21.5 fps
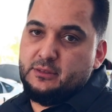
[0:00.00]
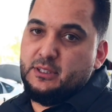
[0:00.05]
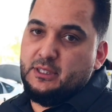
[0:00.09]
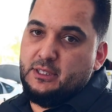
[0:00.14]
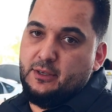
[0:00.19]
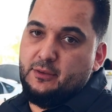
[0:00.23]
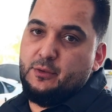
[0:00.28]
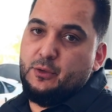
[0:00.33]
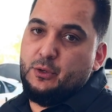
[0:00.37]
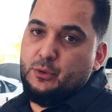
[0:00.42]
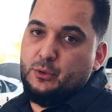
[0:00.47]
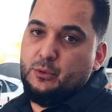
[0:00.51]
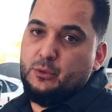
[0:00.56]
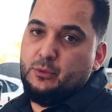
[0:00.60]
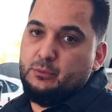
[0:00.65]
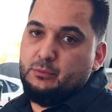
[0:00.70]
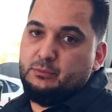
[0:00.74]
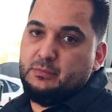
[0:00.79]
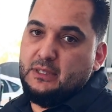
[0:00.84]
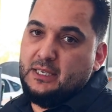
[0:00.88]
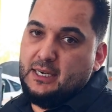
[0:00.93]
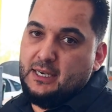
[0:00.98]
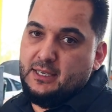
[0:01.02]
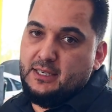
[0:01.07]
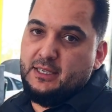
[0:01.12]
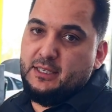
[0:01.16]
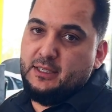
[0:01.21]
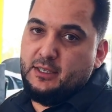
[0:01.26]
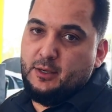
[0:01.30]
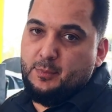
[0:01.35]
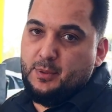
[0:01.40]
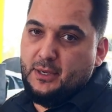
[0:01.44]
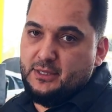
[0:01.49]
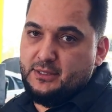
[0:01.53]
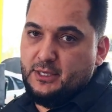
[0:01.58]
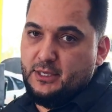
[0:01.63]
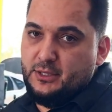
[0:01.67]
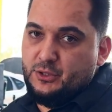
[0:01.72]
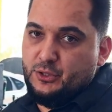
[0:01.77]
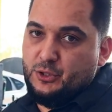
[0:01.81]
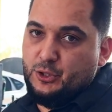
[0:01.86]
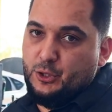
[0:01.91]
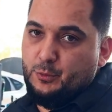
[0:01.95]
to give you an idea to pay
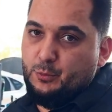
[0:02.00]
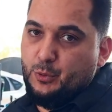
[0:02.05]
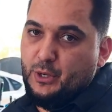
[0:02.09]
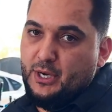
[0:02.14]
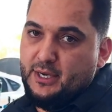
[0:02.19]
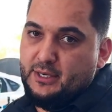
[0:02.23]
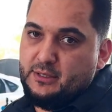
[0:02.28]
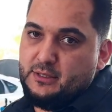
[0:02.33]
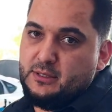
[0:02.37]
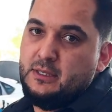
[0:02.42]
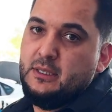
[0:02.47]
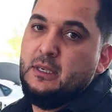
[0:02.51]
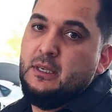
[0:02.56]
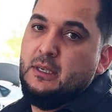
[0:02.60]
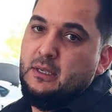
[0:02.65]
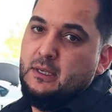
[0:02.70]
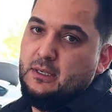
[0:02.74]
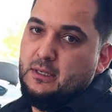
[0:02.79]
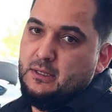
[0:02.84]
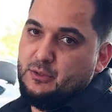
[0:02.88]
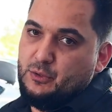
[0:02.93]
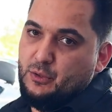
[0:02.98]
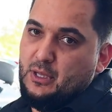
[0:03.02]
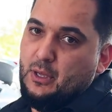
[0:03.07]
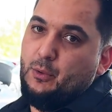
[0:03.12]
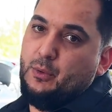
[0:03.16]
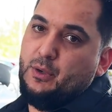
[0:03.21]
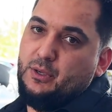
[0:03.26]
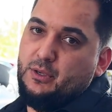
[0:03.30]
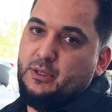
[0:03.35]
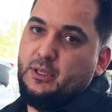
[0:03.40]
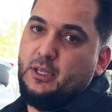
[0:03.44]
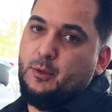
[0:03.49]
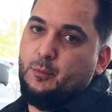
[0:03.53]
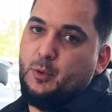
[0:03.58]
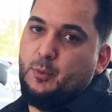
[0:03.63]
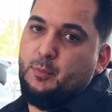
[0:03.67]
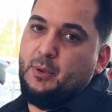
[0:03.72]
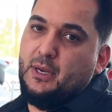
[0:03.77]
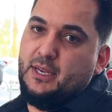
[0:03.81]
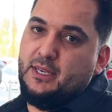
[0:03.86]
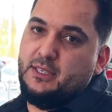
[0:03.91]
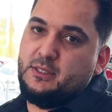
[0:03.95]
attention to your brakes, so that way you can get them
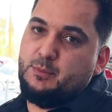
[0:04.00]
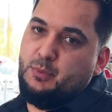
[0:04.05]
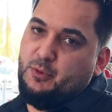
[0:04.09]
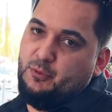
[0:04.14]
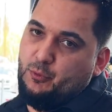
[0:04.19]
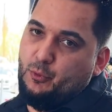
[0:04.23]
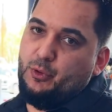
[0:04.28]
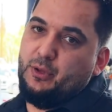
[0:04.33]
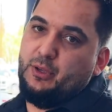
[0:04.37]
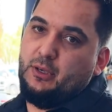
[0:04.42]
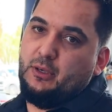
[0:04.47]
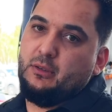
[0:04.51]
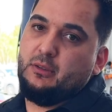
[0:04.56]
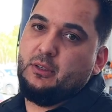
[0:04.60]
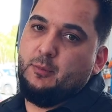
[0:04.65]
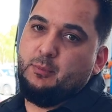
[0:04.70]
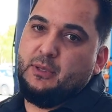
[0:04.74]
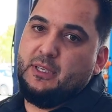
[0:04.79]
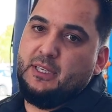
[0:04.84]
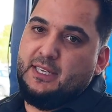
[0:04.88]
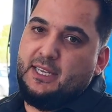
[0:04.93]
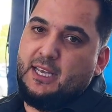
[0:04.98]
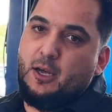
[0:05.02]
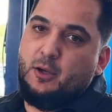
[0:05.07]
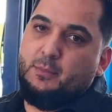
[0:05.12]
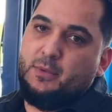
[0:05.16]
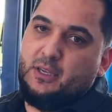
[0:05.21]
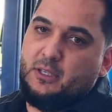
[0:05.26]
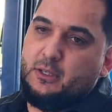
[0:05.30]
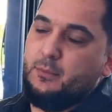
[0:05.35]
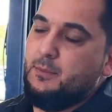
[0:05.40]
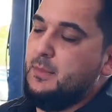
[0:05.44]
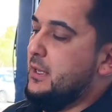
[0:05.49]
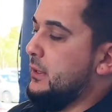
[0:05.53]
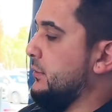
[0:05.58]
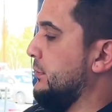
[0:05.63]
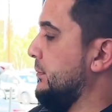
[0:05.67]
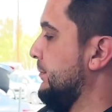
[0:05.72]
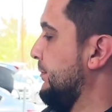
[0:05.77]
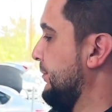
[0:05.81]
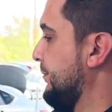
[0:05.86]
replaced before they're completely out metal to metal.